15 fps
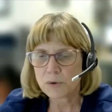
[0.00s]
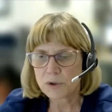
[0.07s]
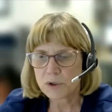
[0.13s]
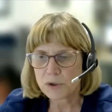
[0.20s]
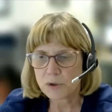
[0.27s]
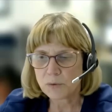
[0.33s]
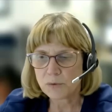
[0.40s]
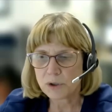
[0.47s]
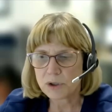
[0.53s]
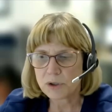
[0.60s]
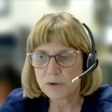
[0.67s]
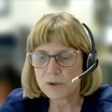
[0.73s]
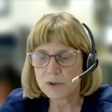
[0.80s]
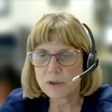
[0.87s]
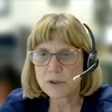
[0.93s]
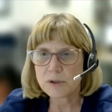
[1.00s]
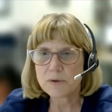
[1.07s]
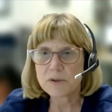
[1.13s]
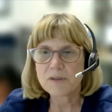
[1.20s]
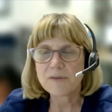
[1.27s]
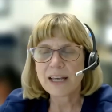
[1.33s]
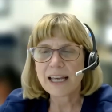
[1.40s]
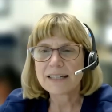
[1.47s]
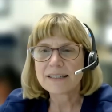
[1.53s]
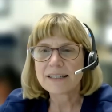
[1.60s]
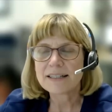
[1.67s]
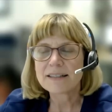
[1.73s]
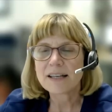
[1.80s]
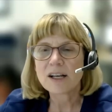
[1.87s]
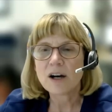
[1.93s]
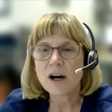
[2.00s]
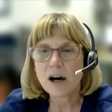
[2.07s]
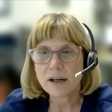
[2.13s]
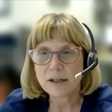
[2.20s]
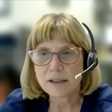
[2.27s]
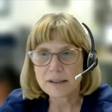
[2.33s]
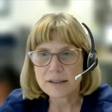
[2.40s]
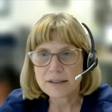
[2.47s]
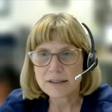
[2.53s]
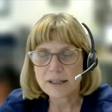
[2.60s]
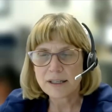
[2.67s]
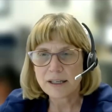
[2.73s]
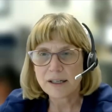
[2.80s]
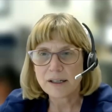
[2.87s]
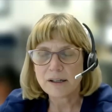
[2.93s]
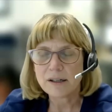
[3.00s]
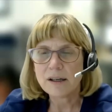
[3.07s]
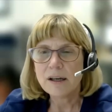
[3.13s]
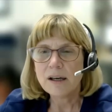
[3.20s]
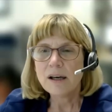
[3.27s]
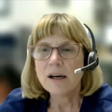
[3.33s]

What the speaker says: through to reduce the use of antipsychotics in